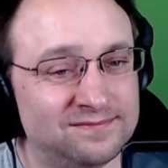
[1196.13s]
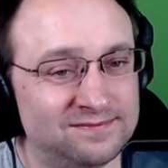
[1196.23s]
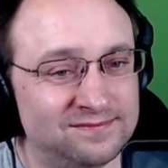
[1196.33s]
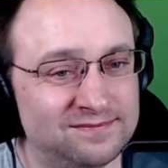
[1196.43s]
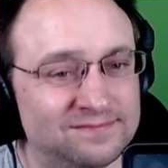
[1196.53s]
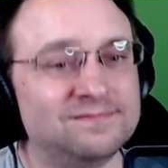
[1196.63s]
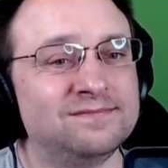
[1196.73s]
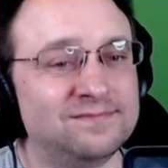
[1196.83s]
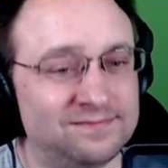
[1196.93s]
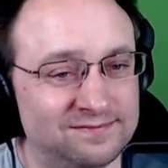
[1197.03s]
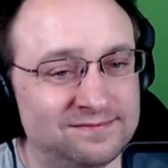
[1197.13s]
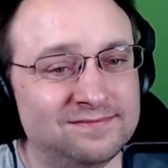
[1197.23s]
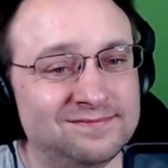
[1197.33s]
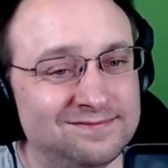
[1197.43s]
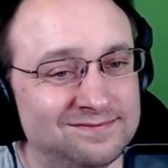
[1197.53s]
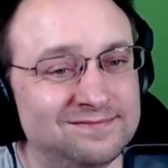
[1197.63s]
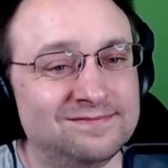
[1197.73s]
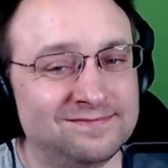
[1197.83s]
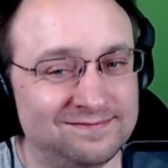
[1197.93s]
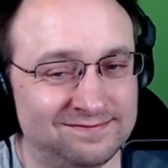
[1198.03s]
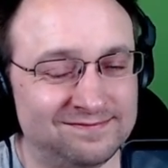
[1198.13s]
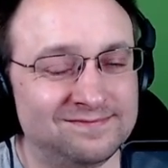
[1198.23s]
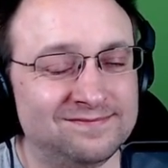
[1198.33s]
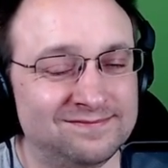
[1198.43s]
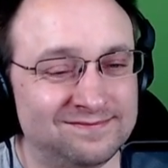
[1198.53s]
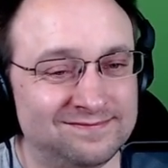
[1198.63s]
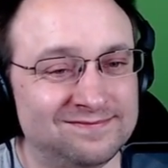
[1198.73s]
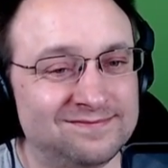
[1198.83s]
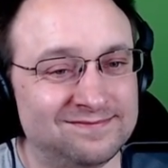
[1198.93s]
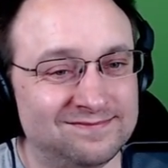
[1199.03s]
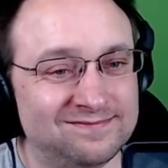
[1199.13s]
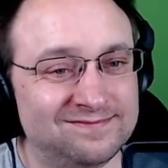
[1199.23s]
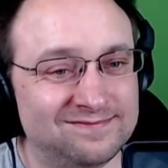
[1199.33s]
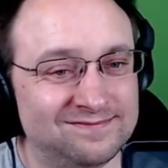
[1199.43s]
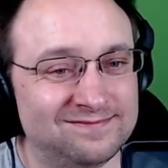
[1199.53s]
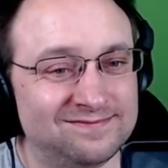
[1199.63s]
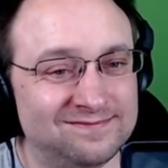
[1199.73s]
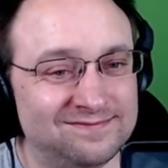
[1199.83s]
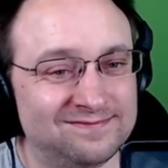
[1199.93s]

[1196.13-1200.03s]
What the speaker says: [no speech]